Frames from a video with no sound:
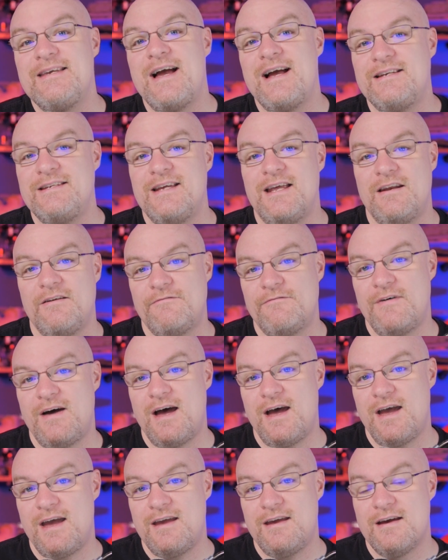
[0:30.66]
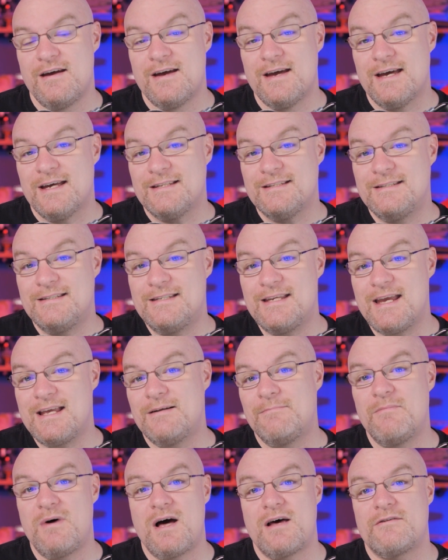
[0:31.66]
identify
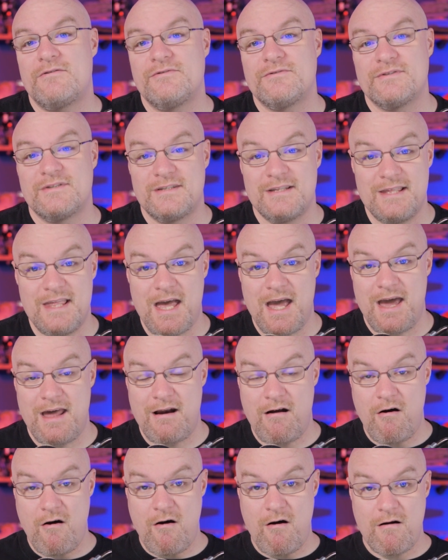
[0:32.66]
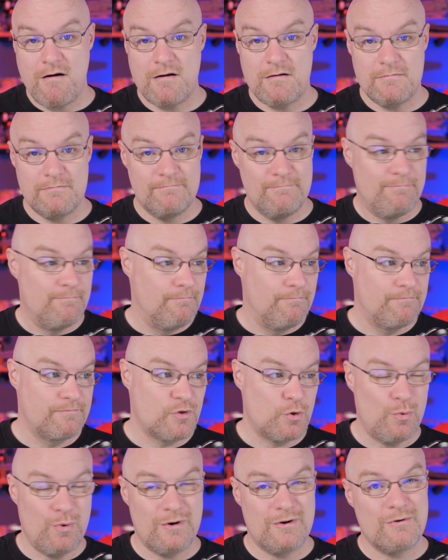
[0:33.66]
data models that are
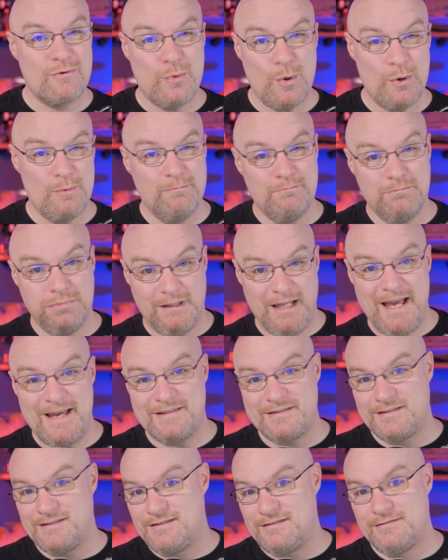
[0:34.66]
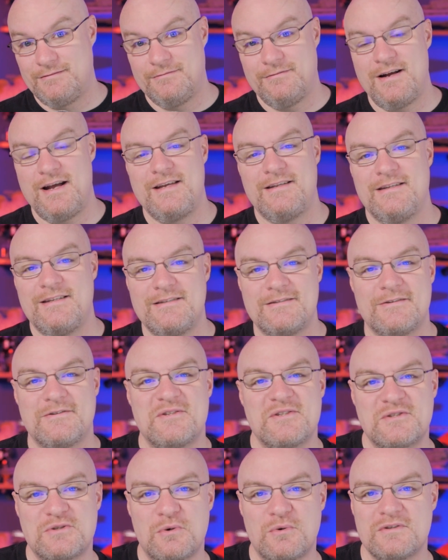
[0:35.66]
quote unquote blessed, right? These are
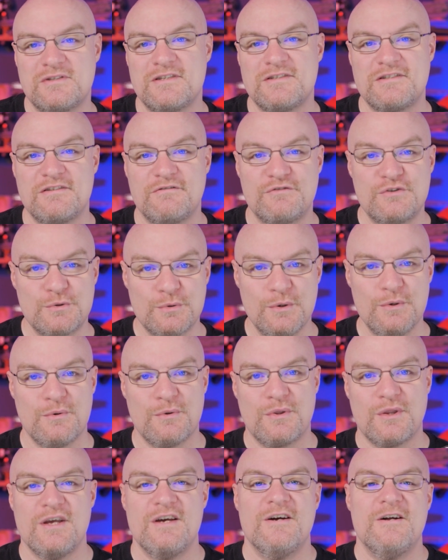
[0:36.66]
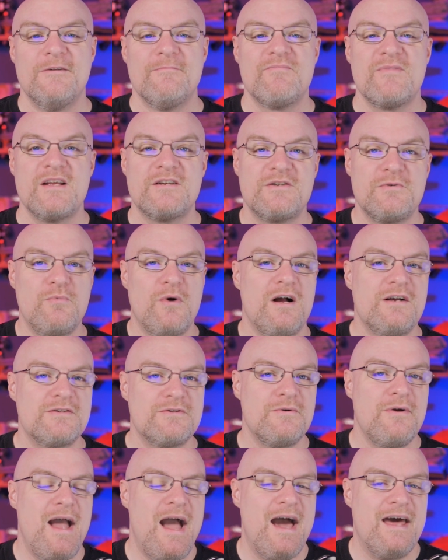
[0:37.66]
the sources of truth. And she walks
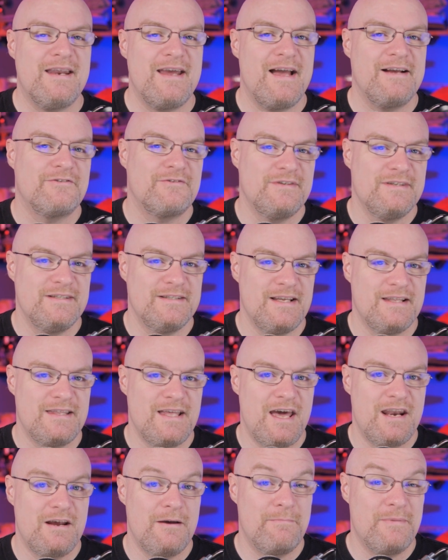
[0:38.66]
through how to actually set that up